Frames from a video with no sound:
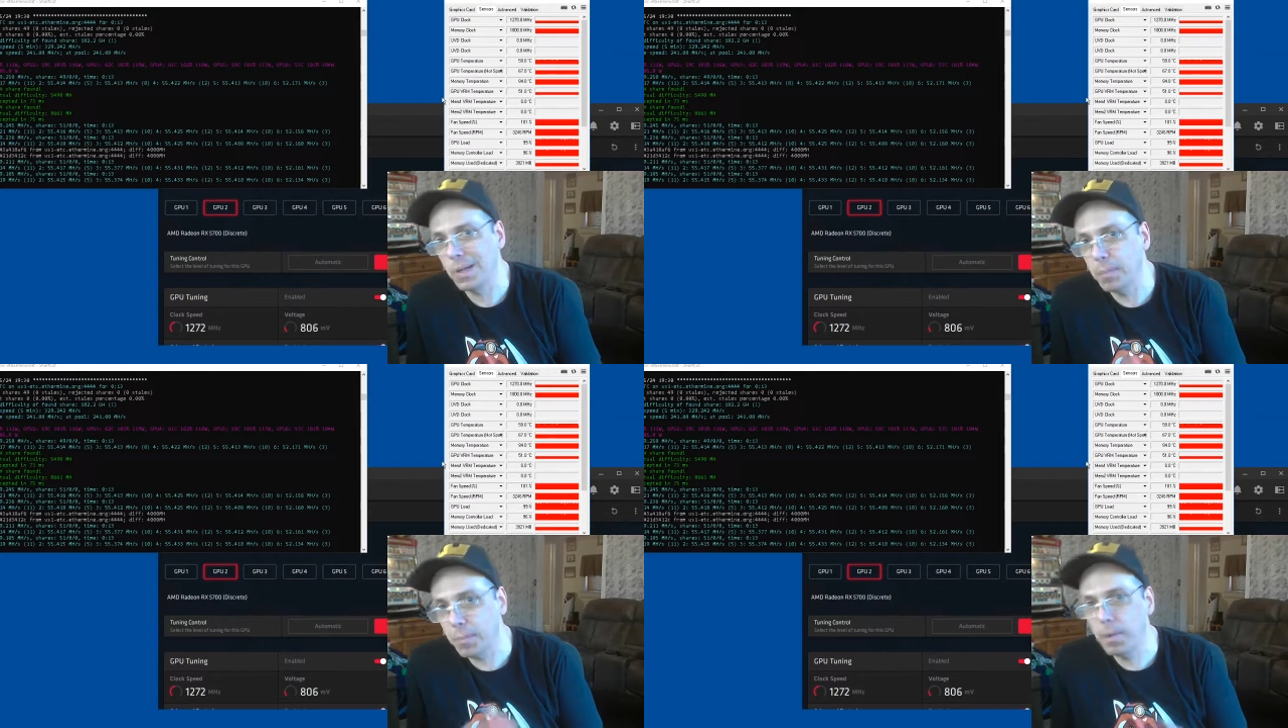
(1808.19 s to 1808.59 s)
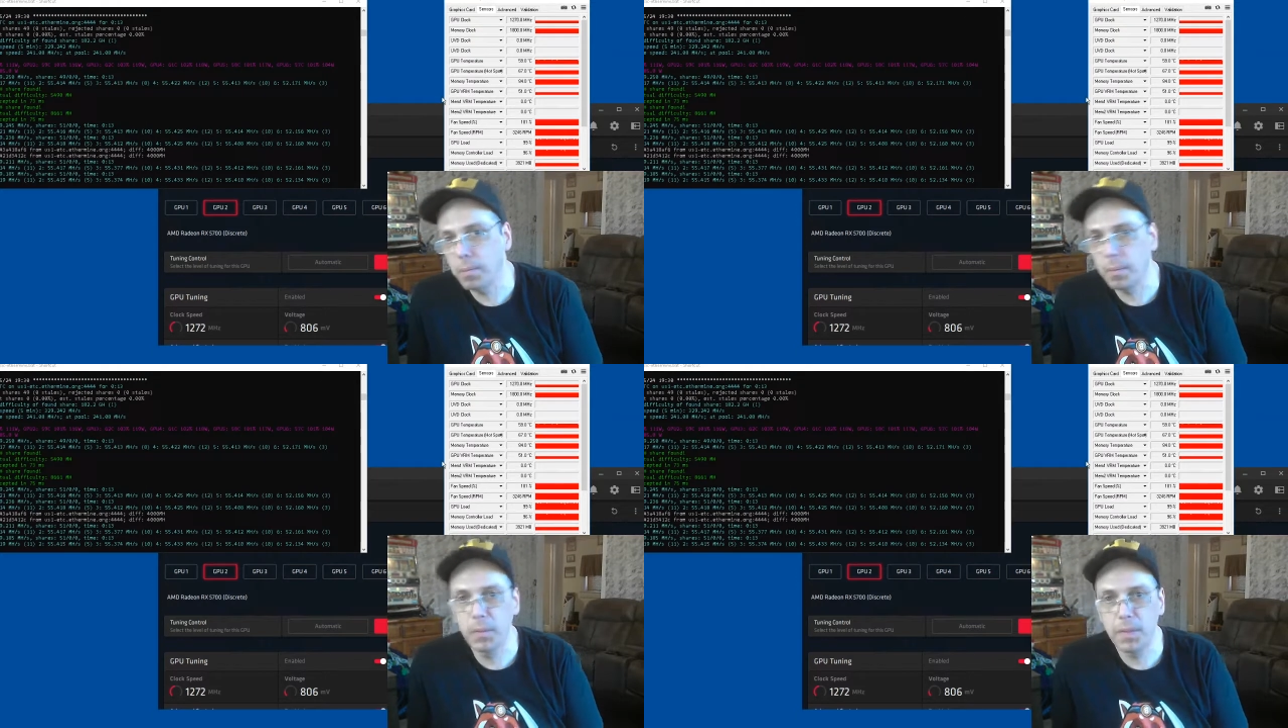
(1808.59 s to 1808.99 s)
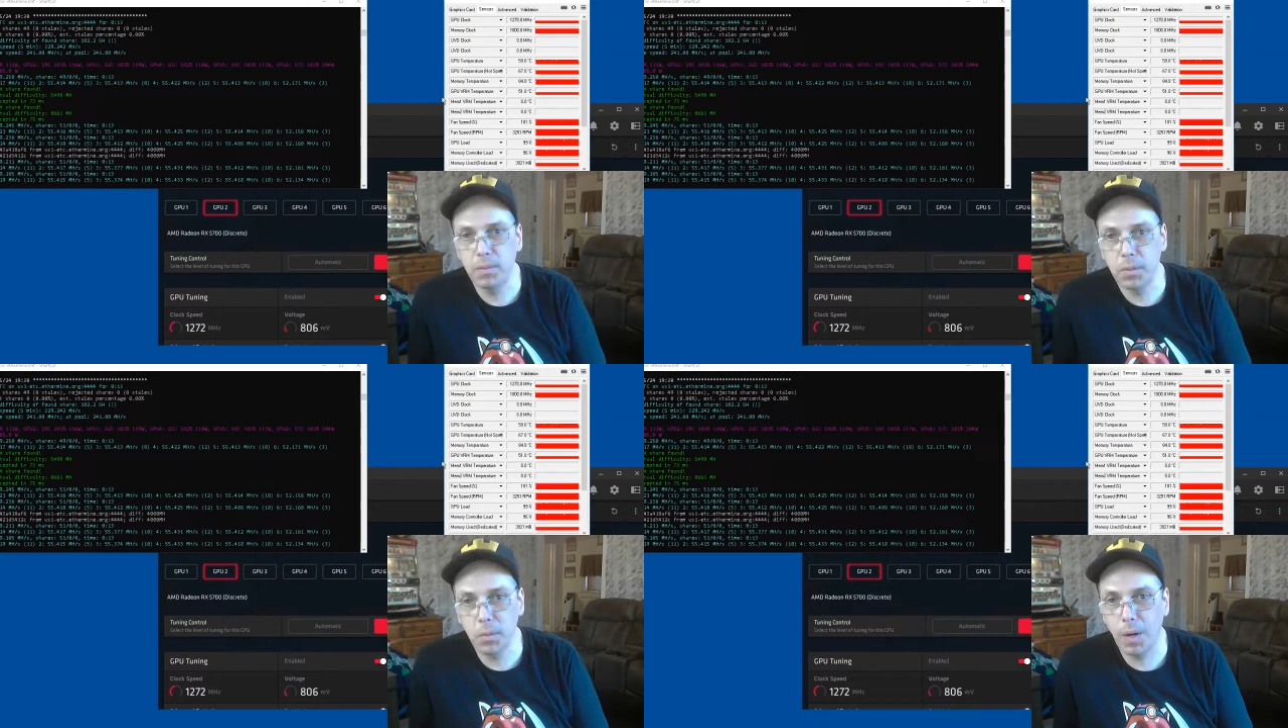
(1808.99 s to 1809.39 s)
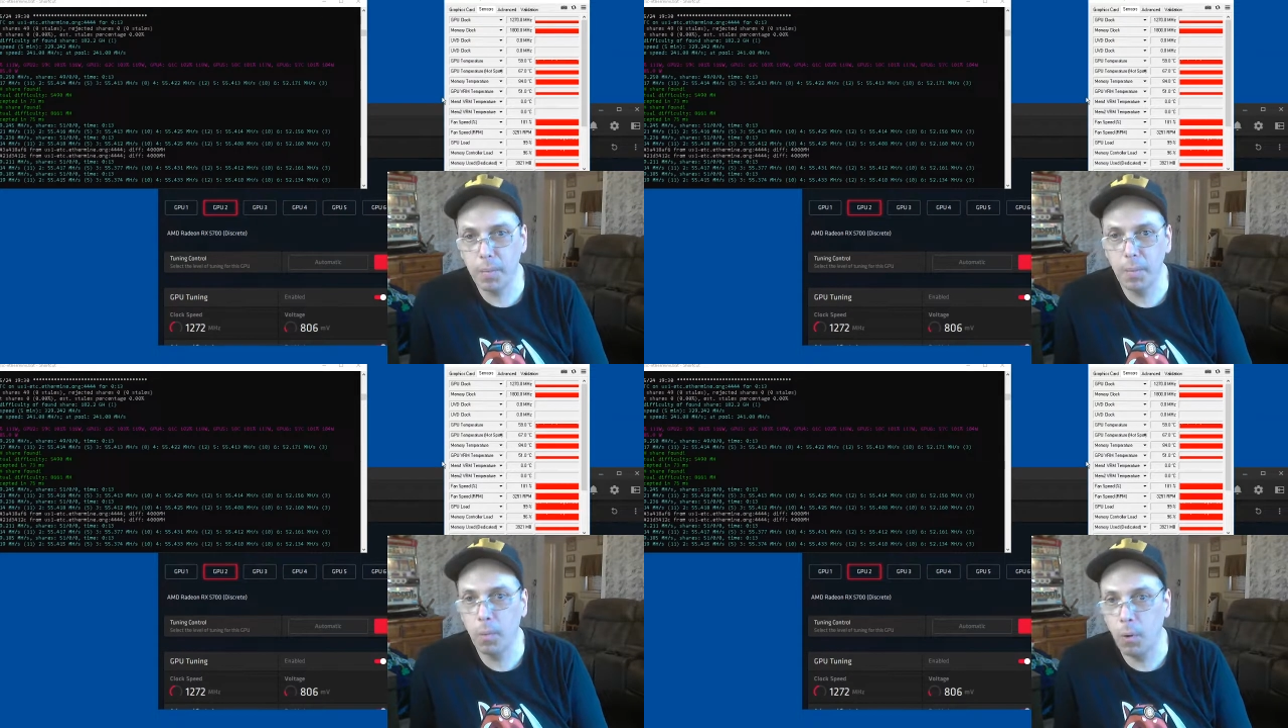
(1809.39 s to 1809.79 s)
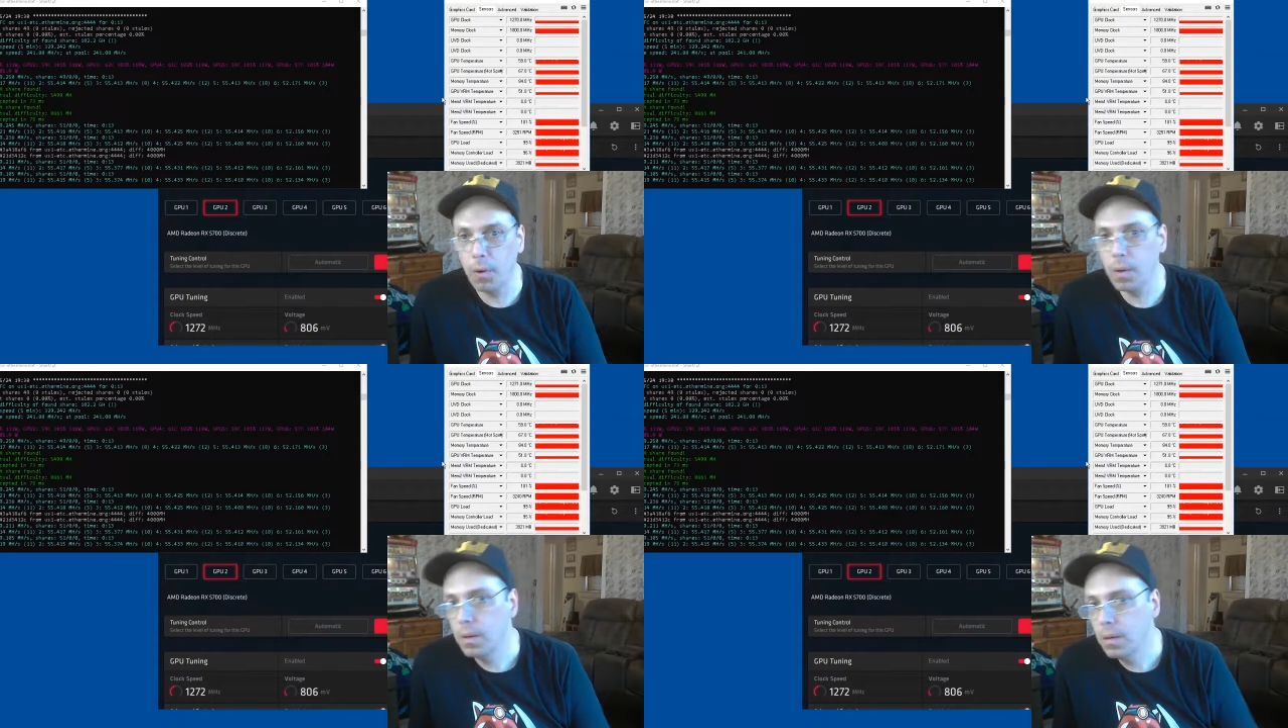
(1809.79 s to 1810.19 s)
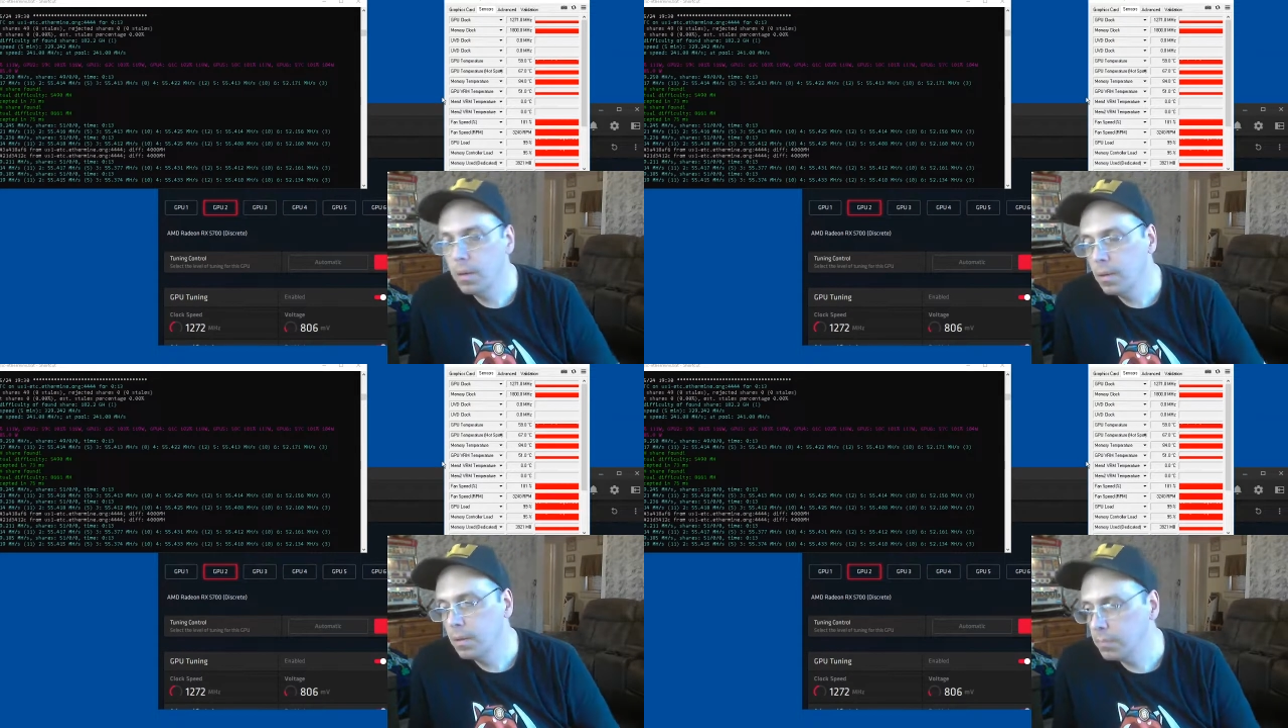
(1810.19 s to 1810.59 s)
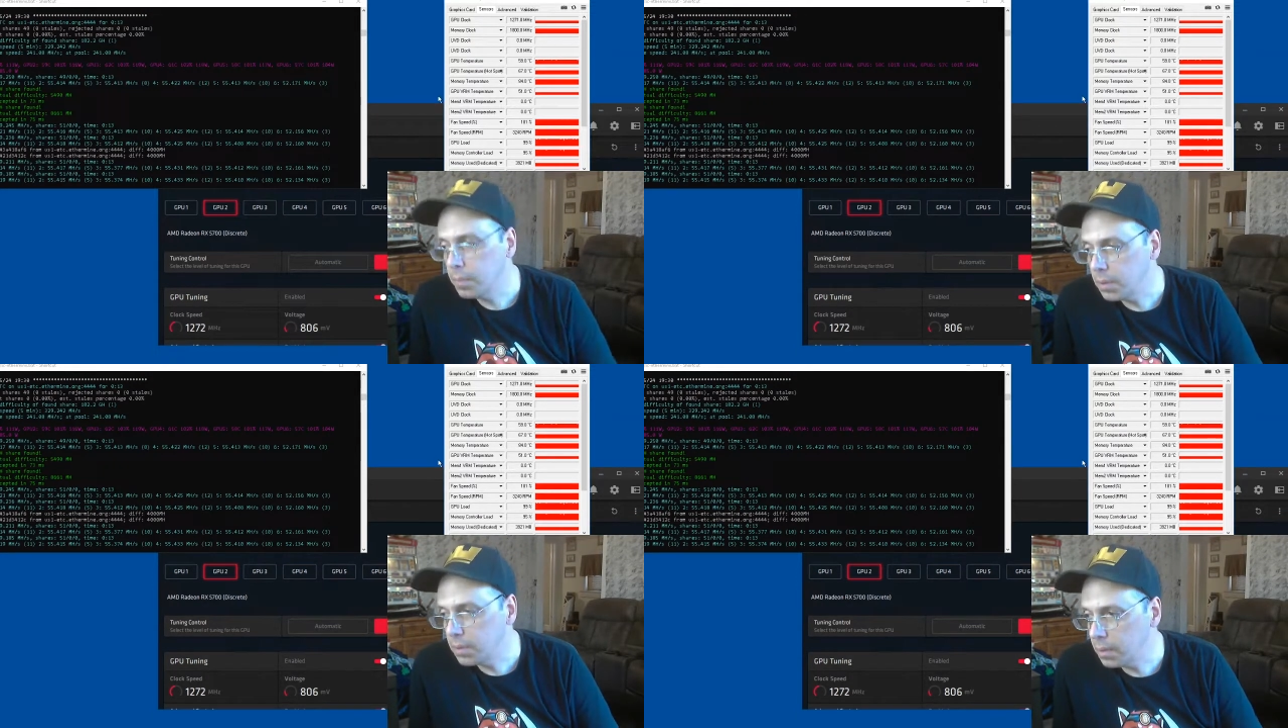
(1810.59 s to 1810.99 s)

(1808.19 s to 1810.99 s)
I'll probably even drop it more. But